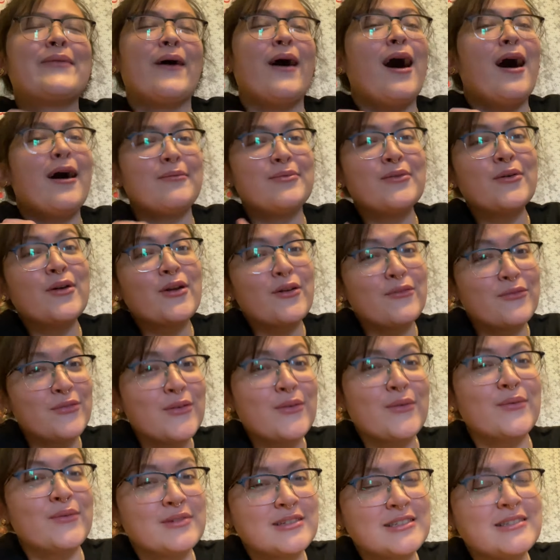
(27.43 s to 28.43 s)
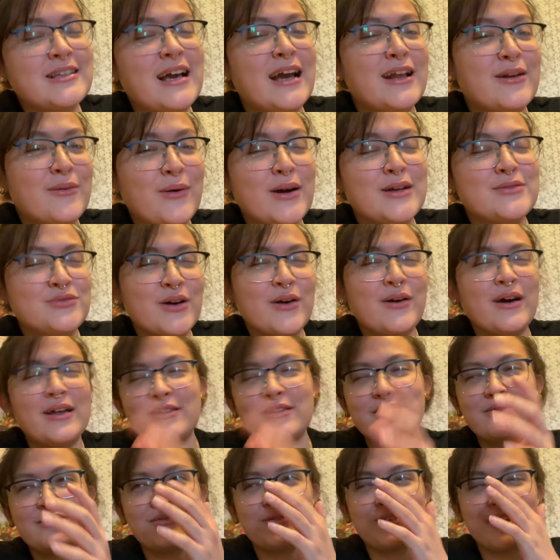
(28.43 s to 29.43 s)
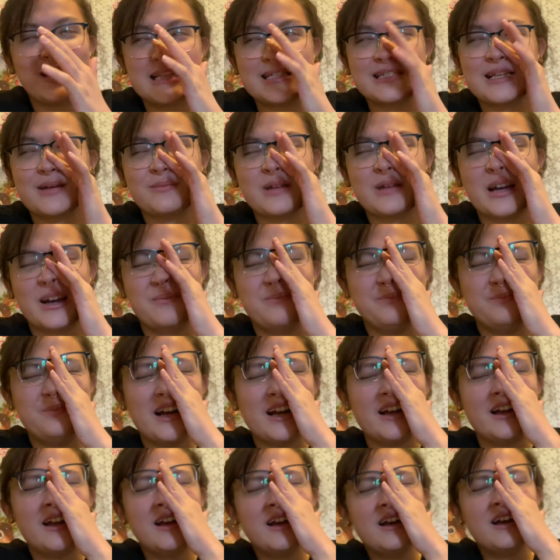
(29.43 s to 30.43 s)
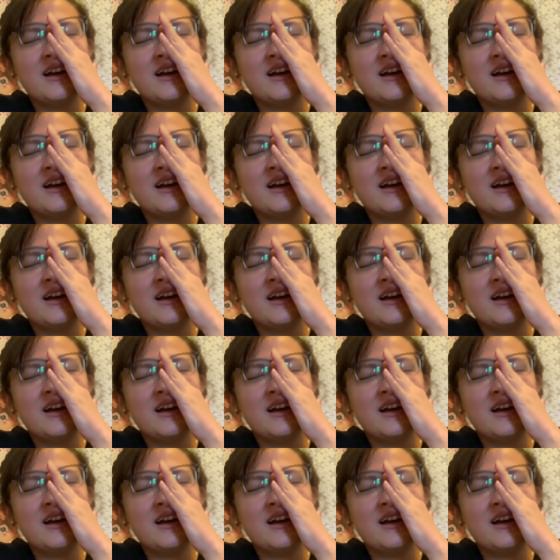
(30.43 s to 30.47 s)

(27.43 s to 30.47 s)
I'm doing a few side quests though at the same time, but